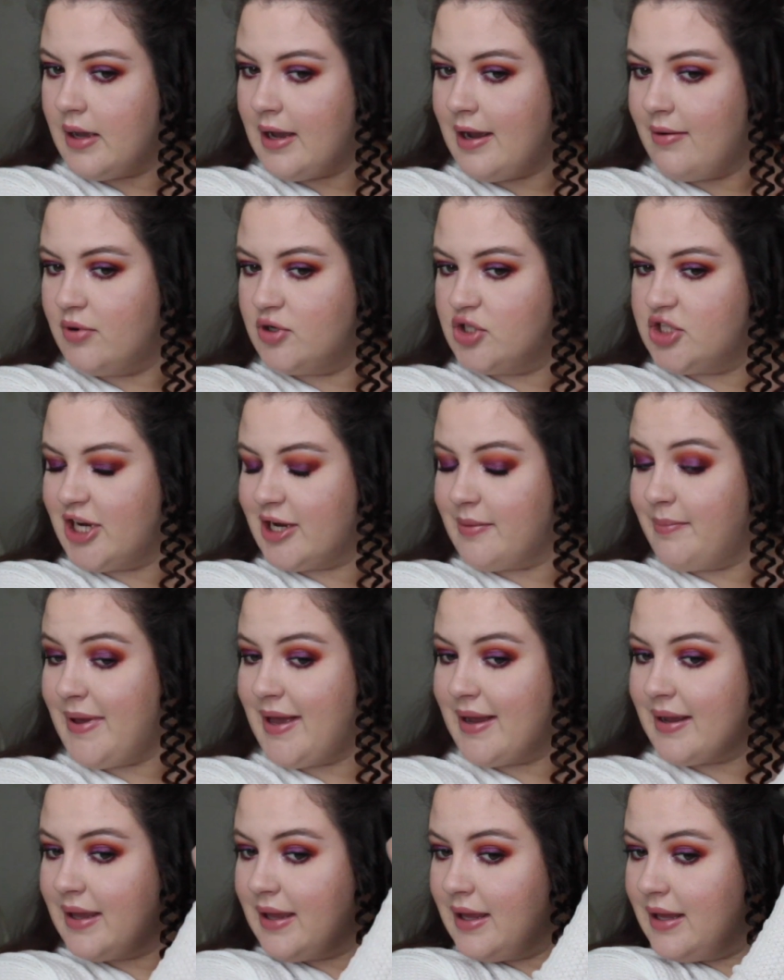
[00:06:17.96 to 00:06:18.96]
I will check
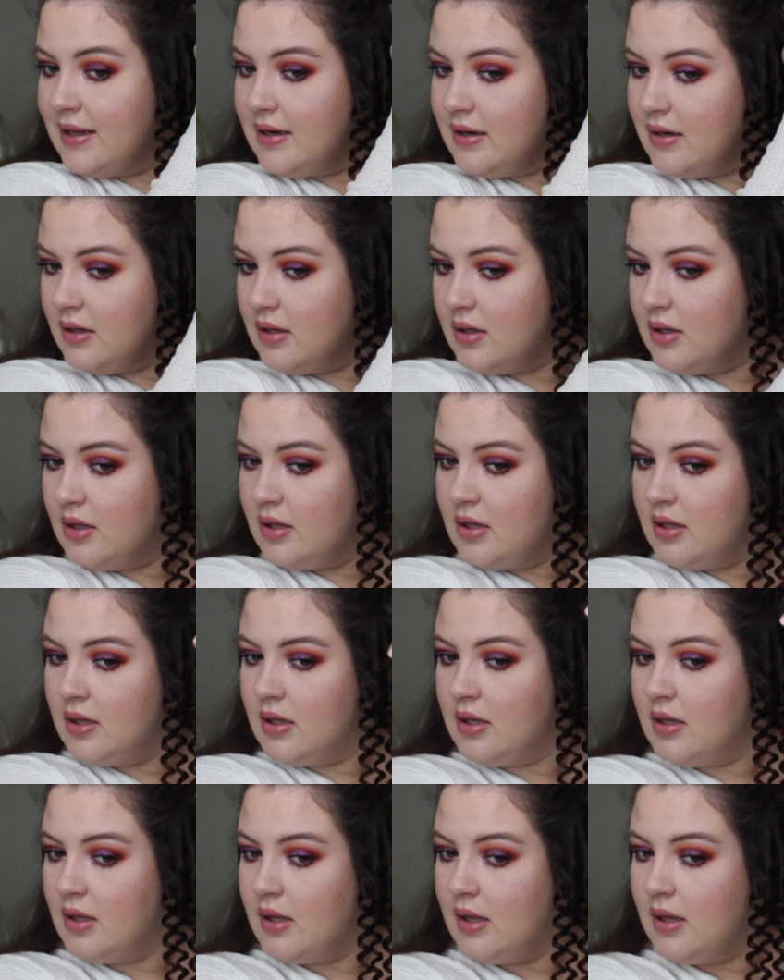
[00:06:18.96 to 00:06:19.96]
back in
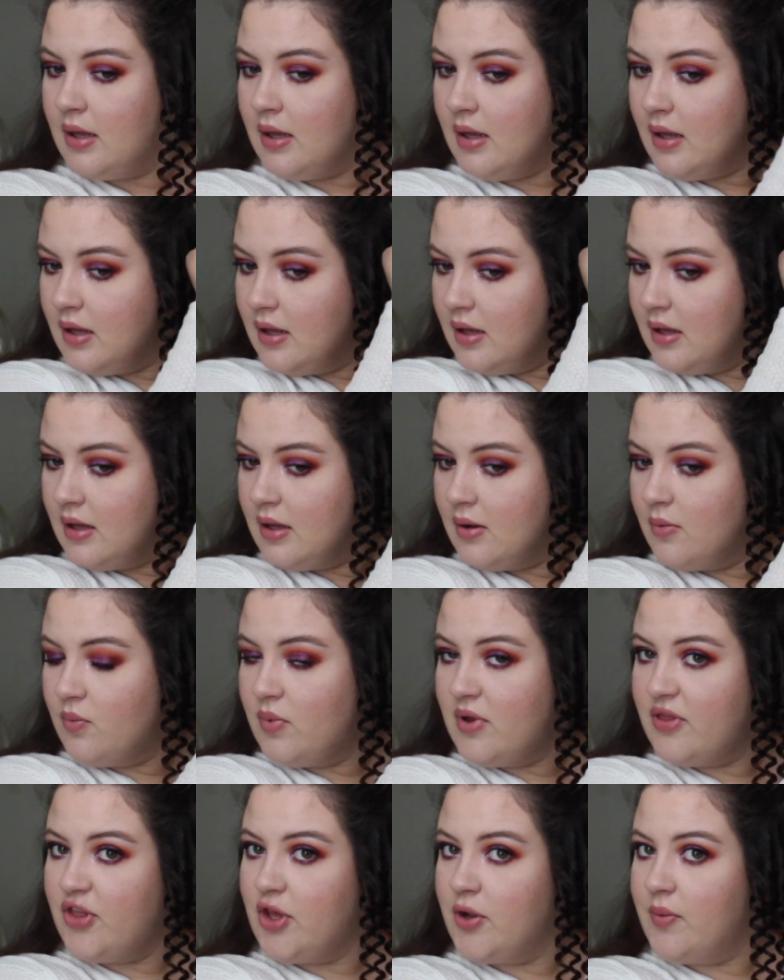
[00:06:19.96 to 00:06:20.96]

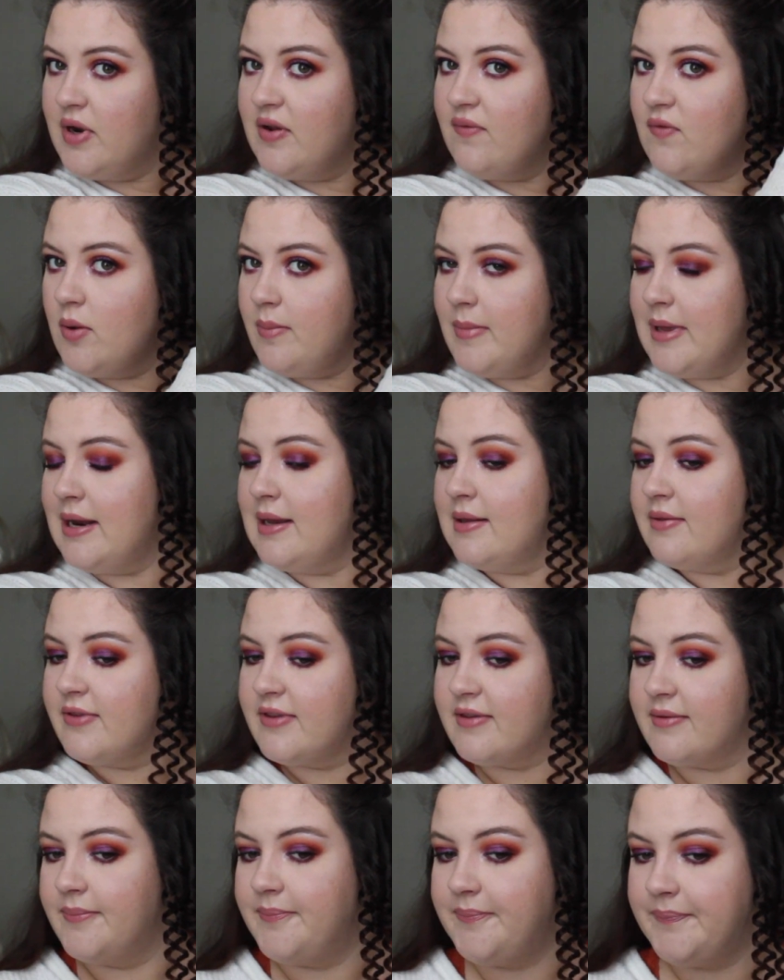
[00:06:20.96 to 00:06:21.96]
with you in a few
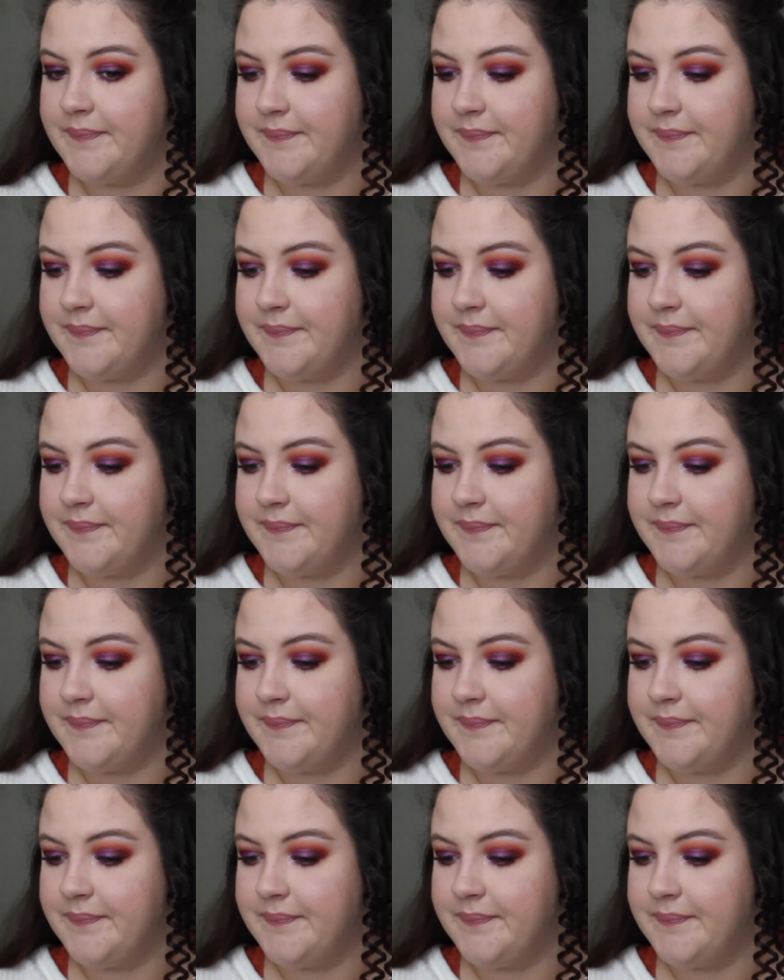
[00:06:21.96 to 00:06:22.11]
minutes.